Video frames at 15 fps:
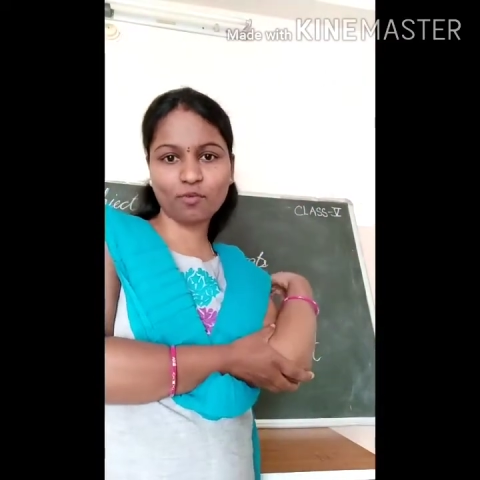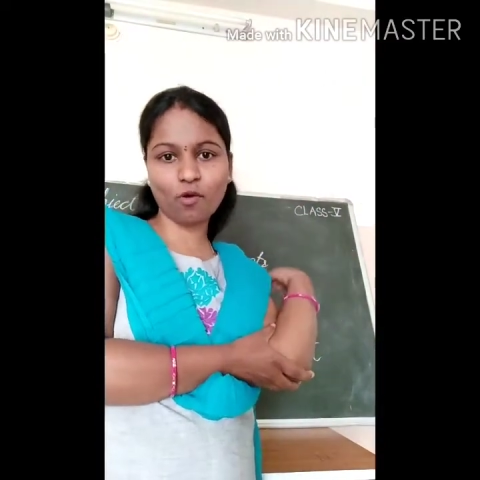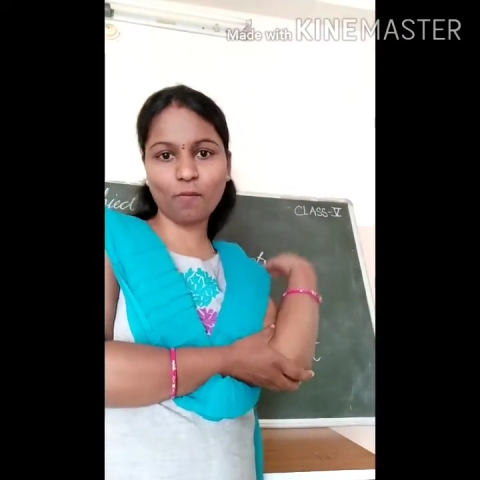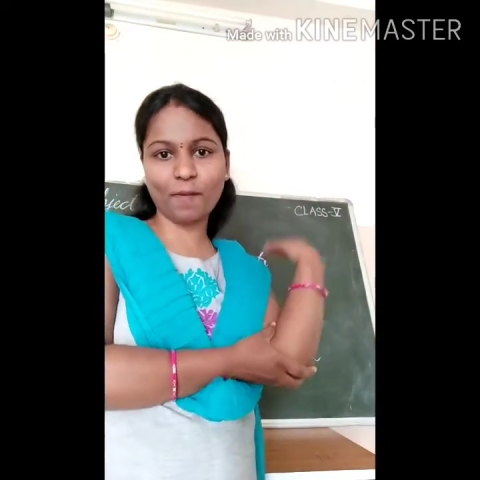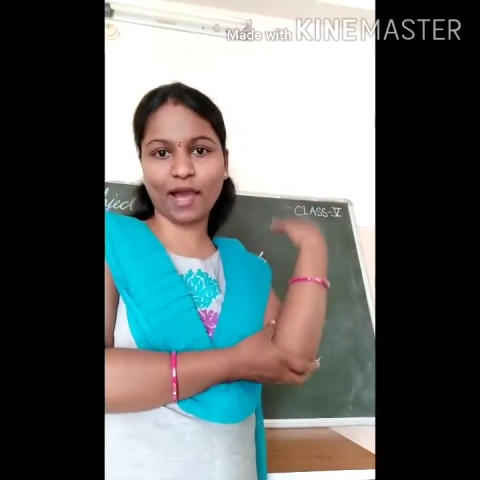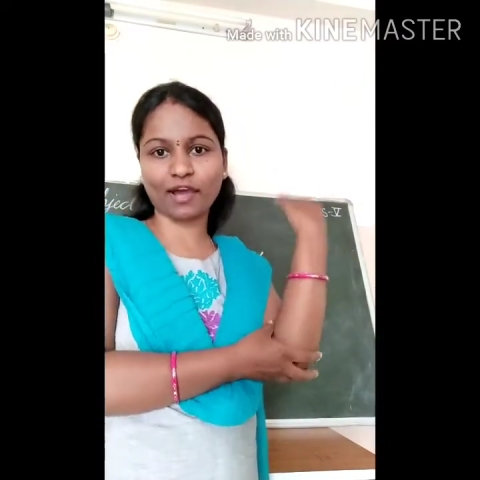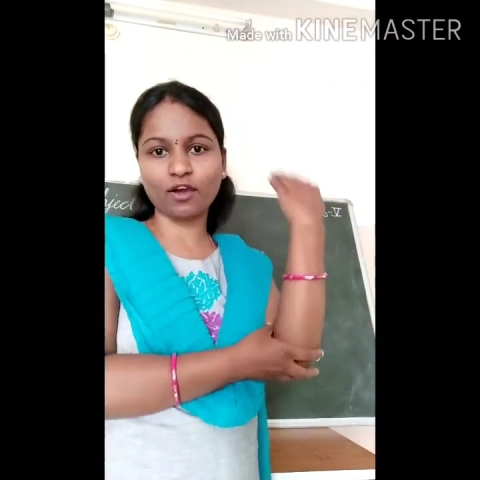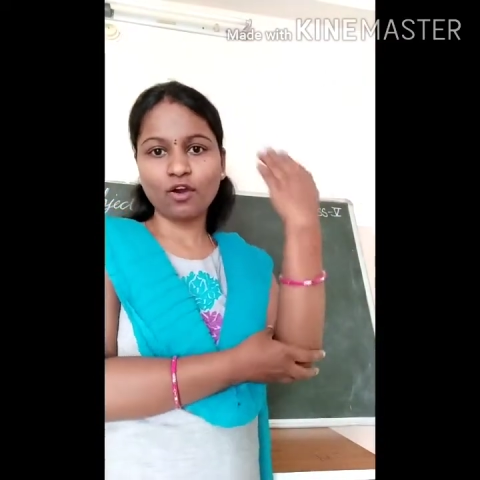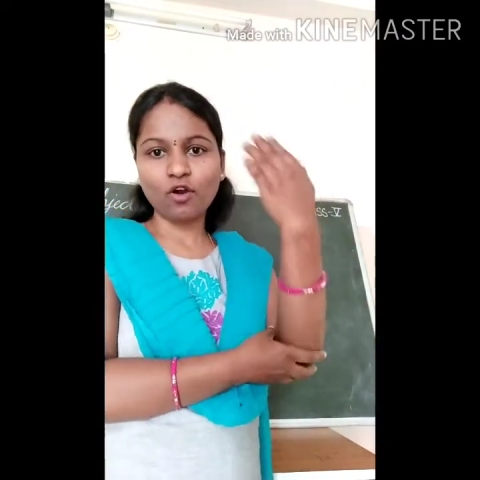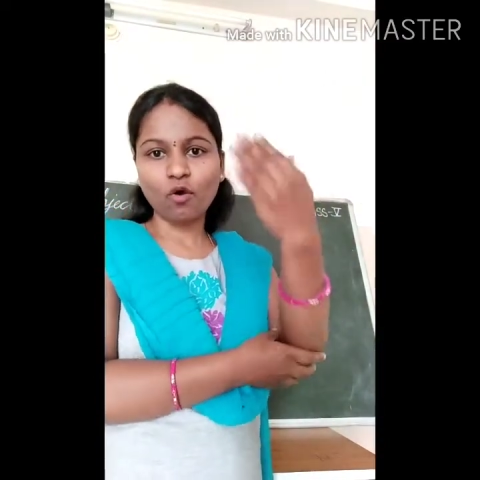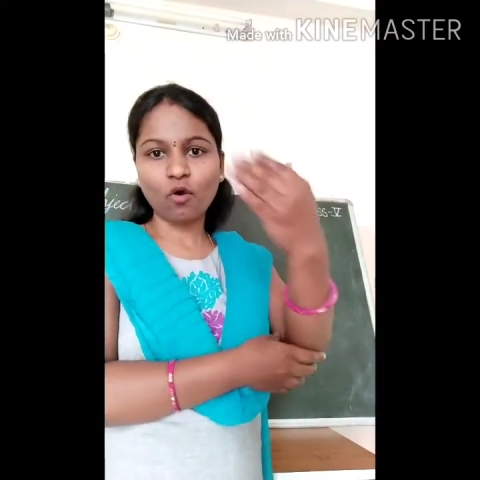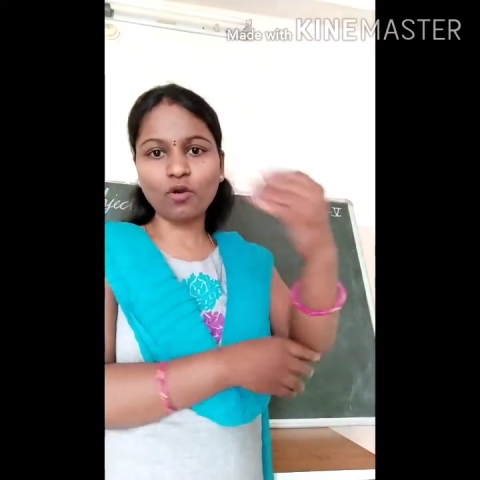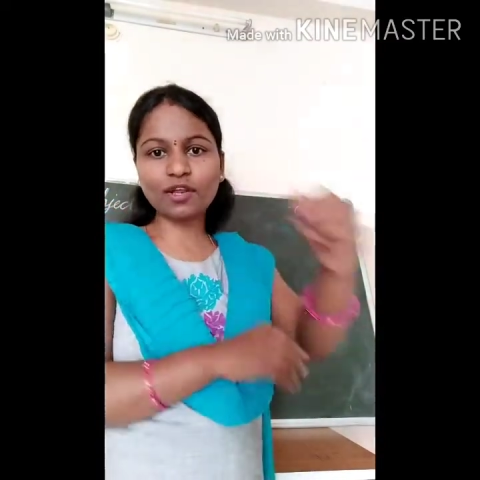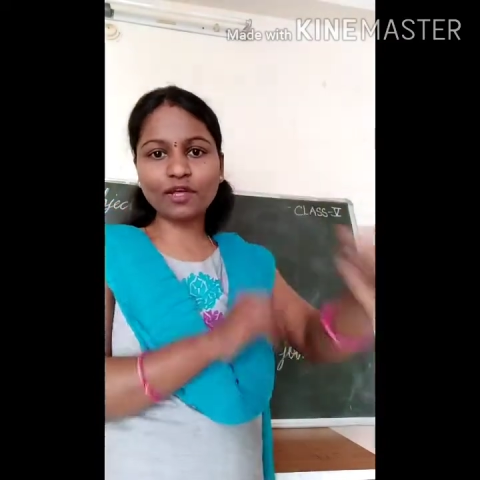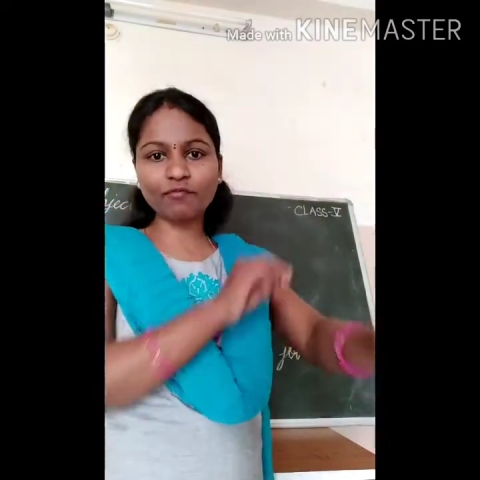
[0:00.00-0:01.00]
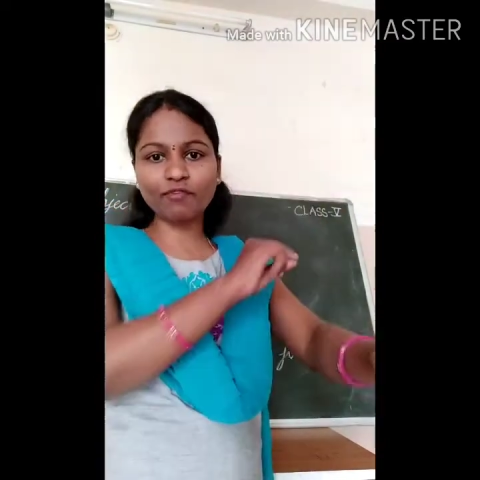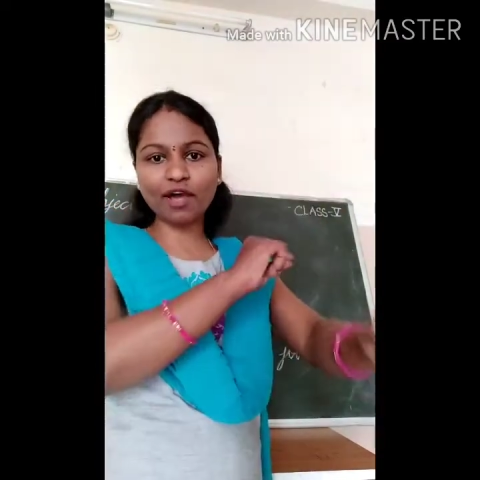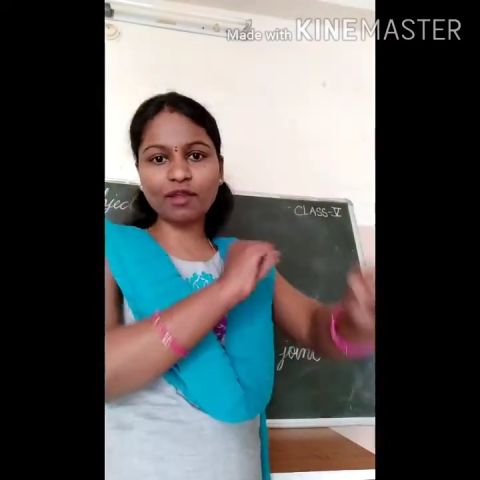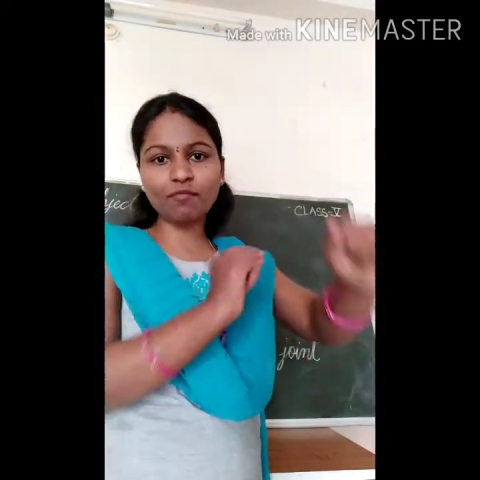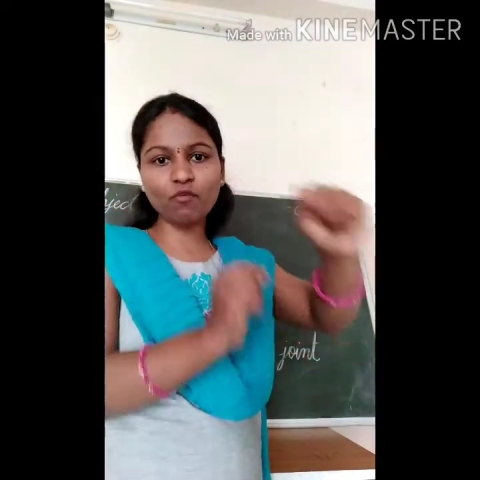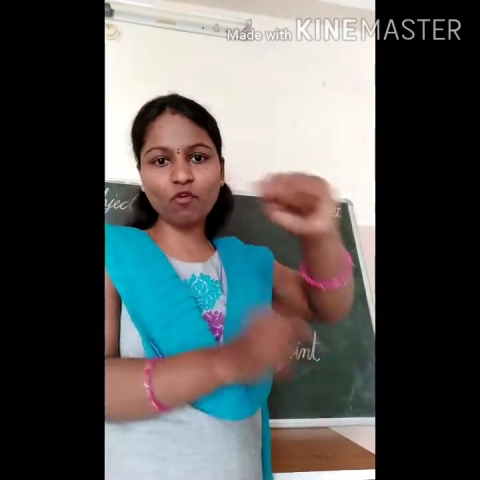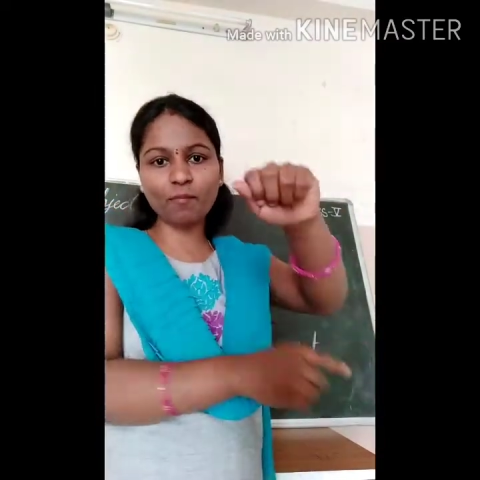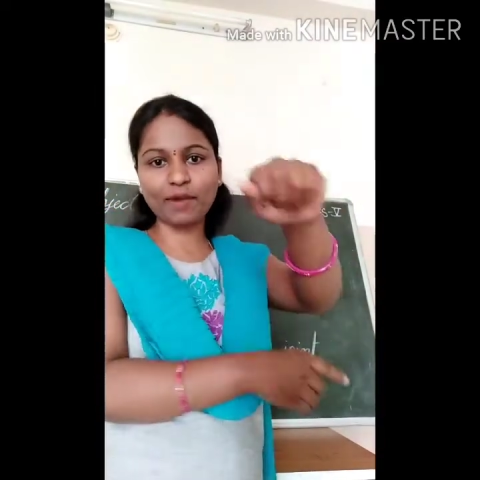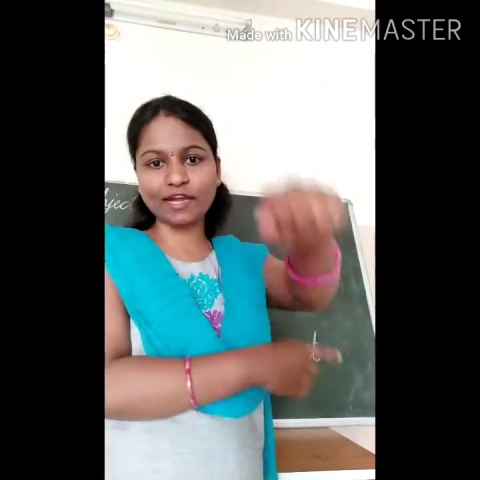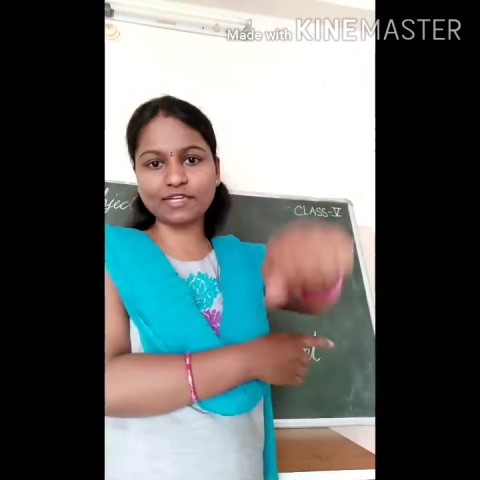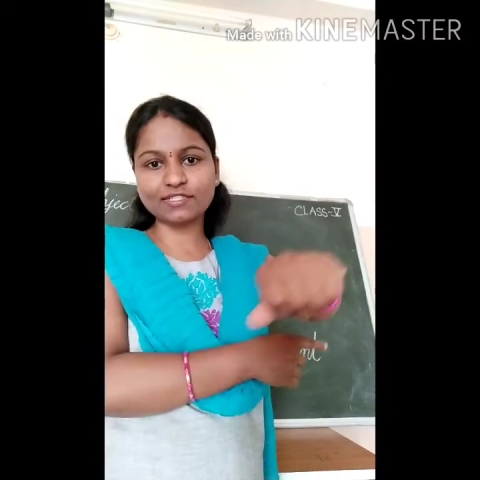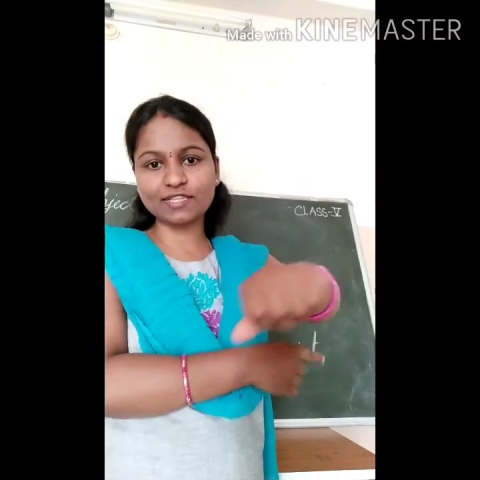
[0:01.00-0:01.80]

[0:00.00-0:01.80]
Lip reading: go back. Only one movement.